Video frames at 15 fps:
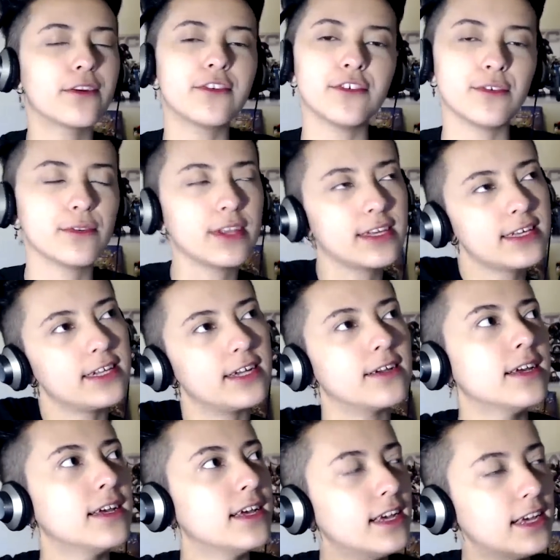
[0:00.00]
She's all like, you know,
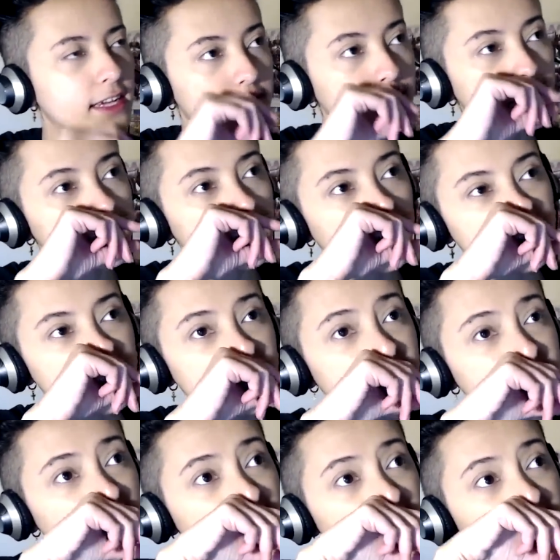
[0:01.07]
and
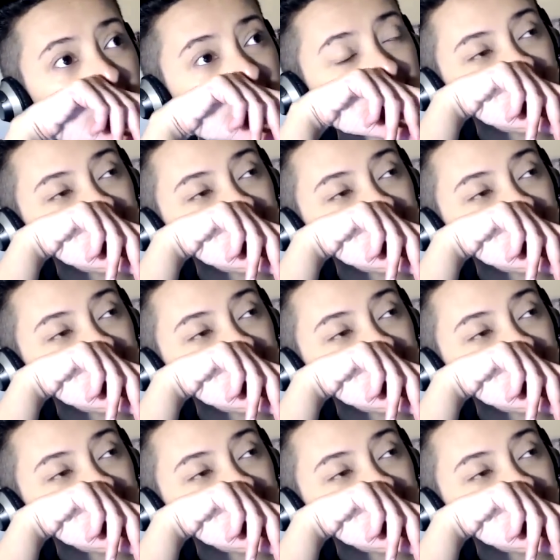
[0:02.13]
Sasha's like a